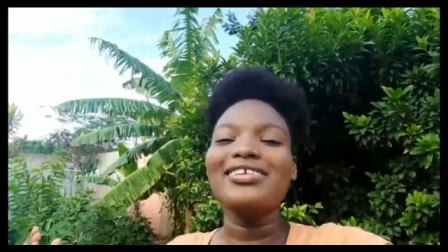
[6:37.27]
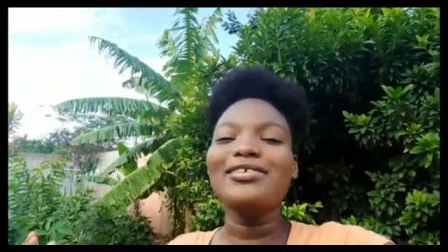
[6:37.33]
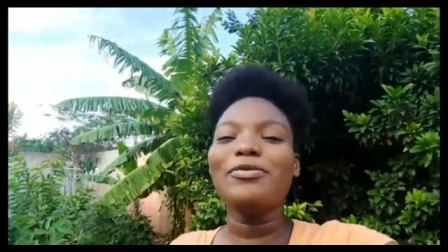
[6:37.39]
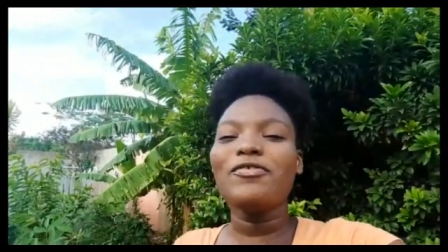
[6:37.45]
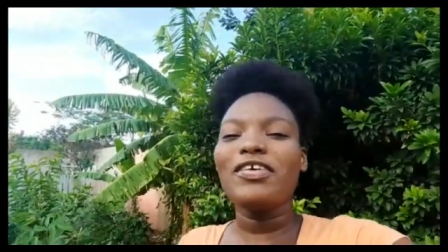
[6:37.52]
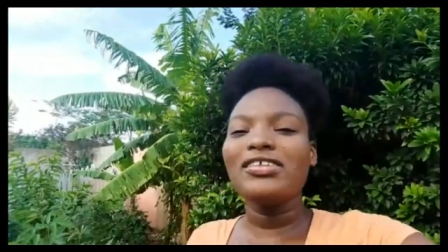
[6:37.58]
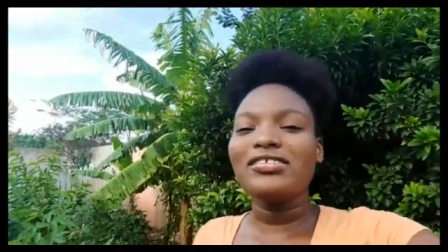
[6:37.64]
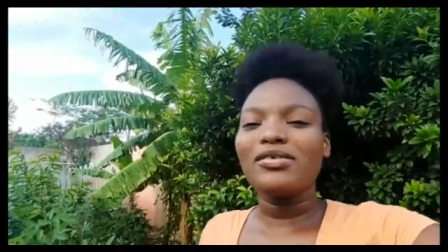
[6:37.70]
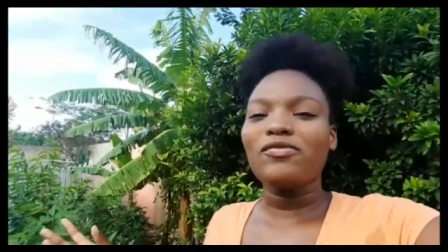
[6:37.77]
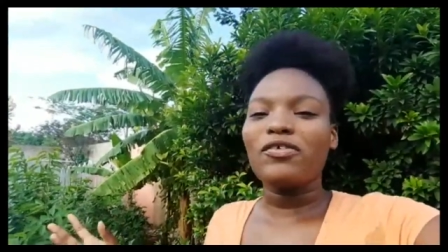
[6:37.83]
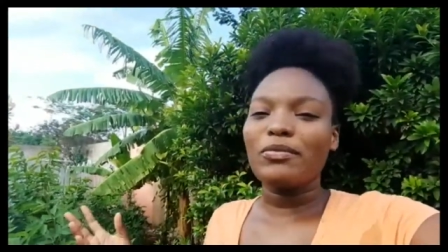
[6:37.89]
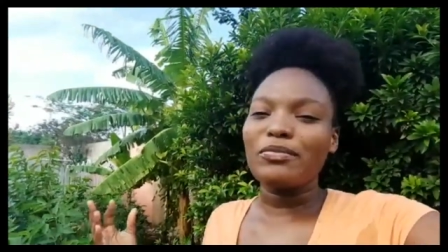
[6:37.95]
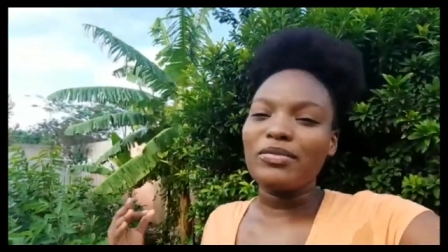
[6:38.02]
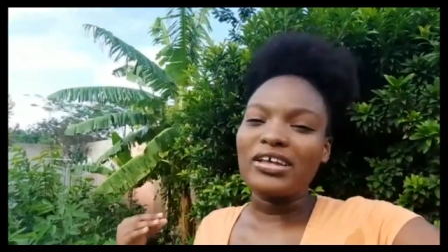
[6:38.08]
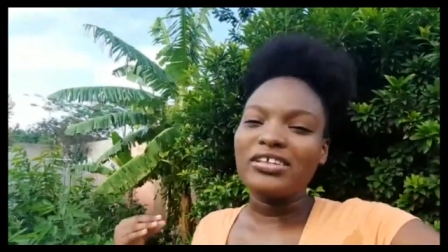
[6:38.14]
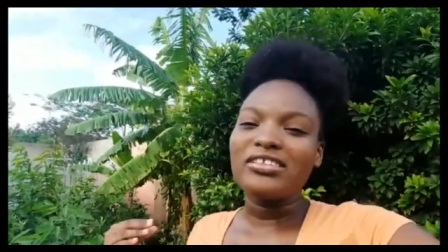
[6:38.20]
This prevents them
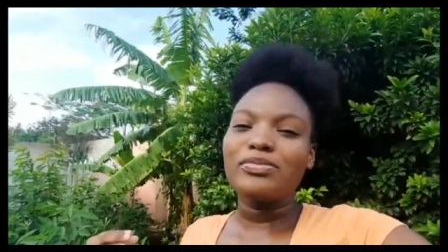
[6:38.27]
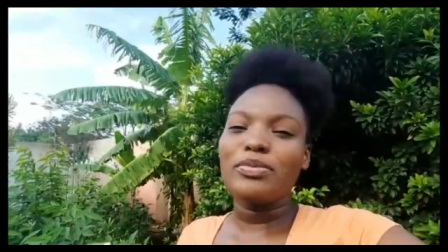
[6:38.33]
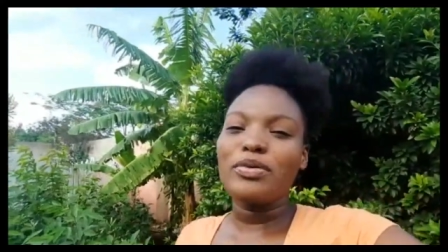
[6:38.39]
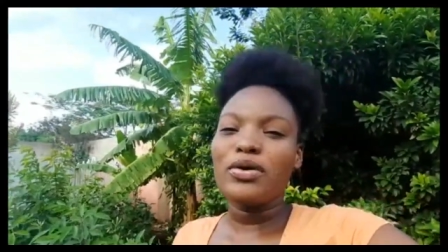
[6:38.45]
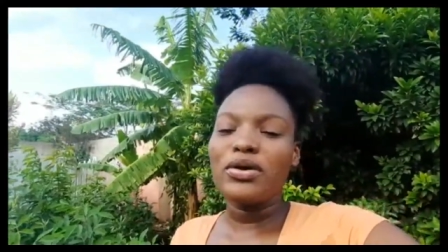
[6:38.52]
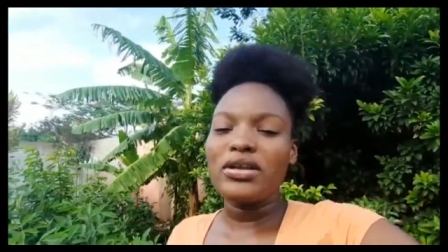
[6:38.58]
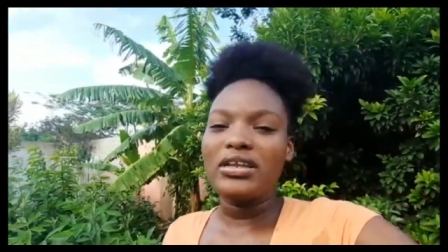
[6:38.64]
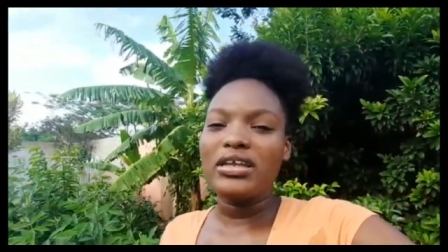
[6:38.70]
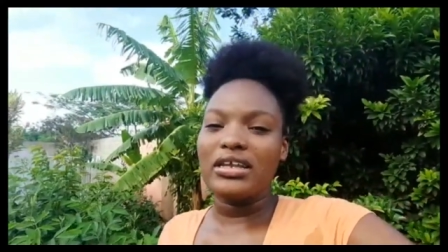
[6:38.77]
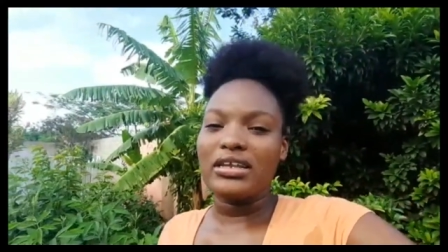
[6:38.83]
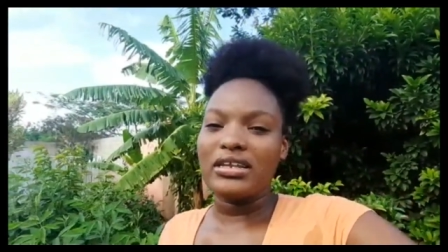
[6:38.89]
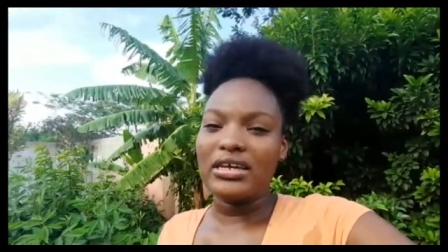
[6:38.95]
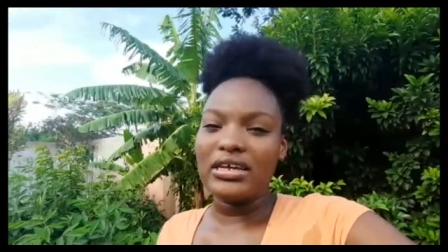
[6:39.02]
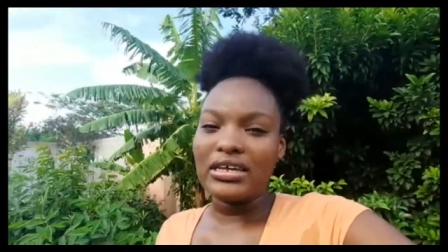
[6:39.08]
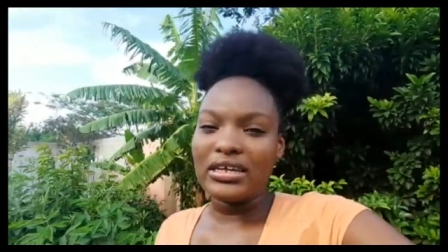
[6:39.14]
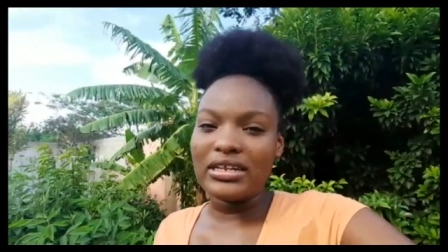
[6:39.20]
from exploding in
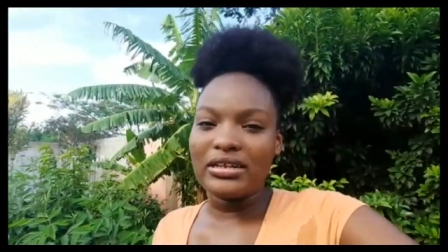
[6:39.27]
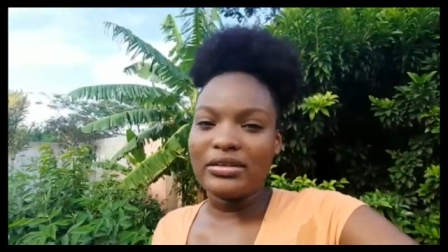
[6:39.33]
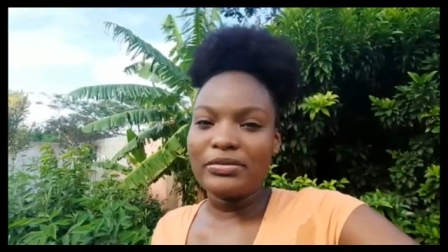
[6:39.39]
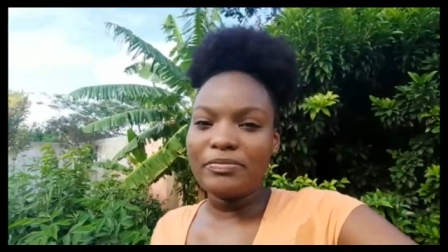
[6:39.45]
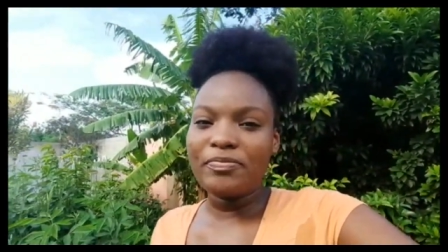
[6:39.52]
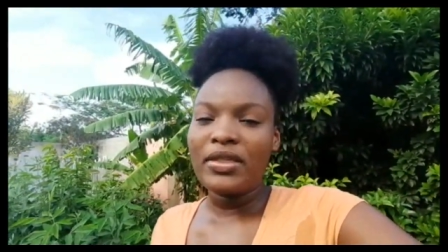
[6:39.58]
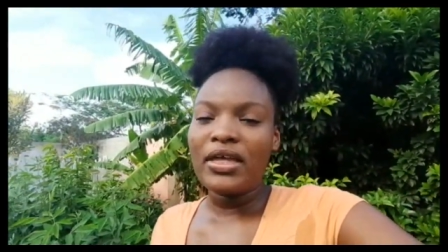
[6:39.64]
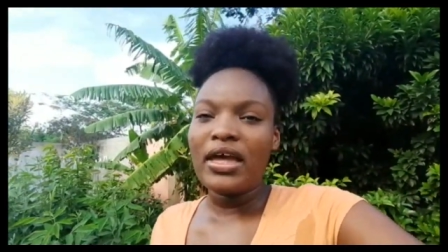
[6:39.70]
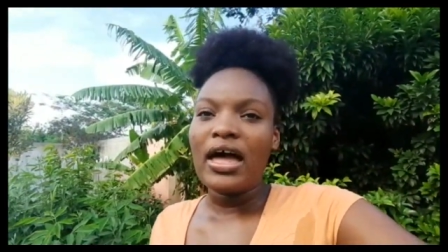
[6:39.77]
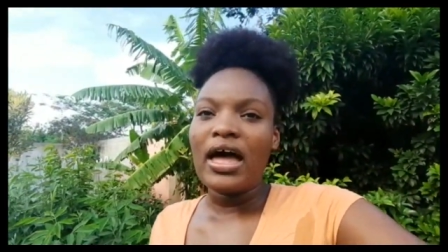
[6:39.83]
the kiln